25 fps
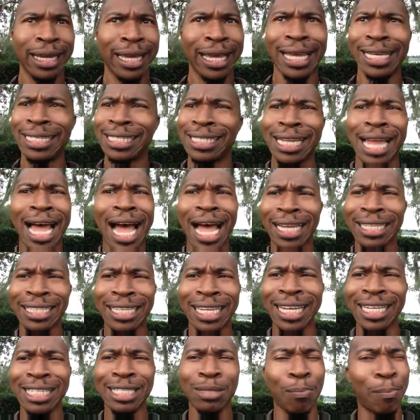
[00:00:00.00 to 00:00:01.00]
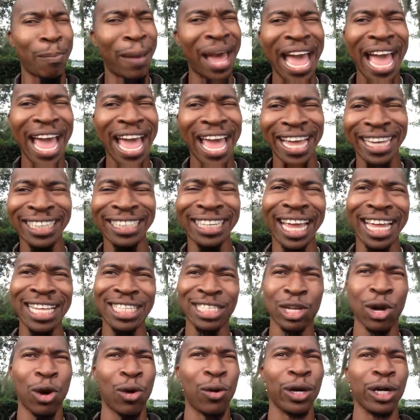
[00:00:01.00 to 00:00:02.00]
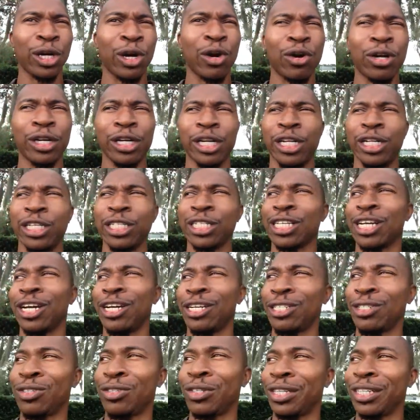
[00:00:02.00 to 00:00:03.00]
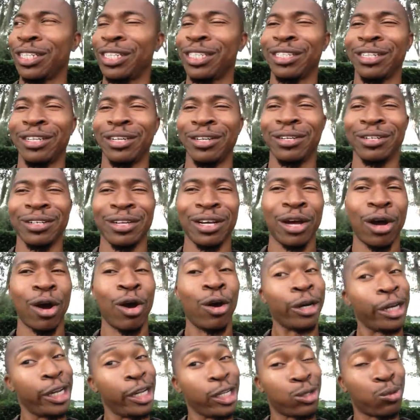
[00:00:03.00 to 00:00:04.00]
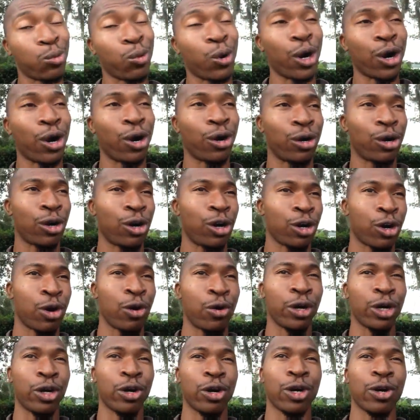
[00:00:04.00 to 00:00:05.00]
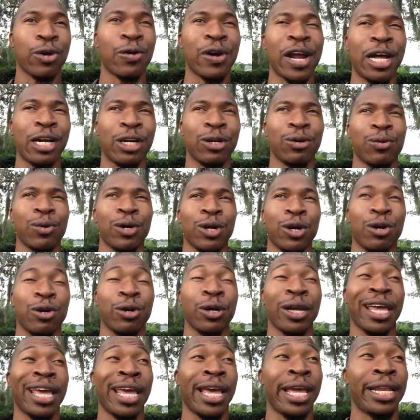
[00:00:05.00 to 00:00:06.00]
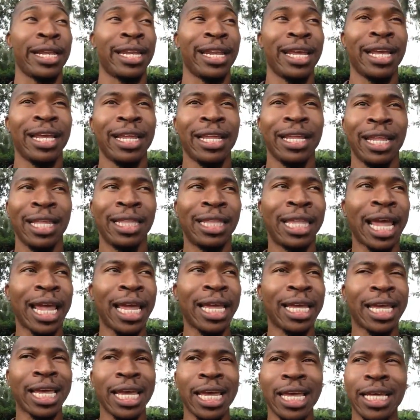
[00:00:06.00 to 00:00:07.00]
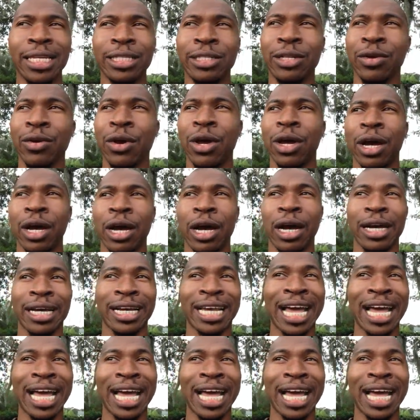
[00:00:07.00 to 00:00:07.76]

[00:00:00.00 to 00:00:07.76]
is not this bad that's going on in this country, you know, or this world, or going on around the world. And the thing is, a